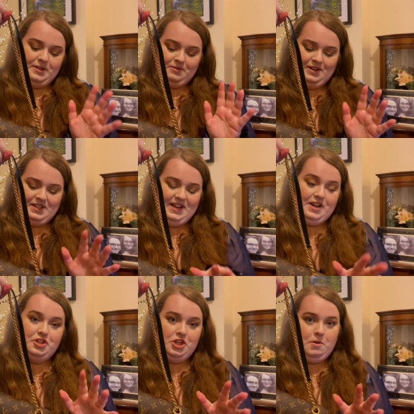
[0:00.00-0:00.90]
call it just like
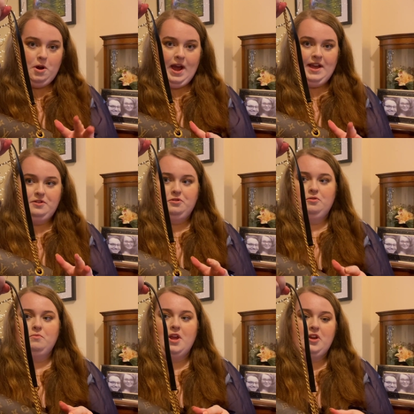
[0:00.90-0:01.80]
a duo
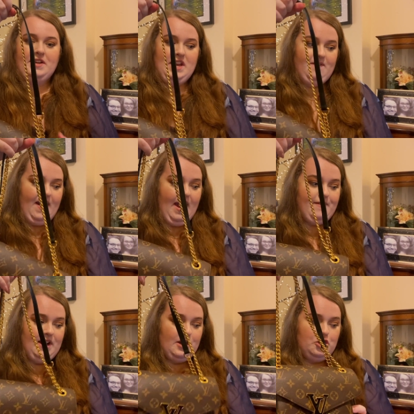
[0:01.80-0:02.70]
handle where you can either have
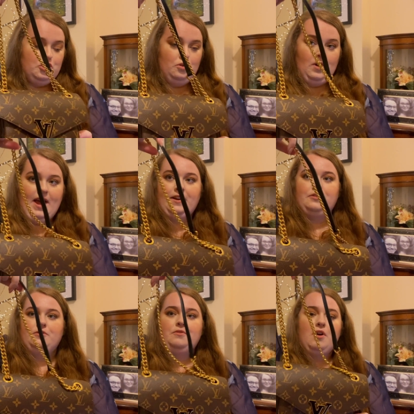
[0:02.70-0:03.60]
it like a short
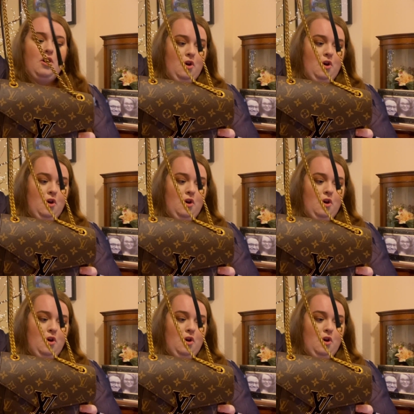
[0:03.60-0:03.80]
handle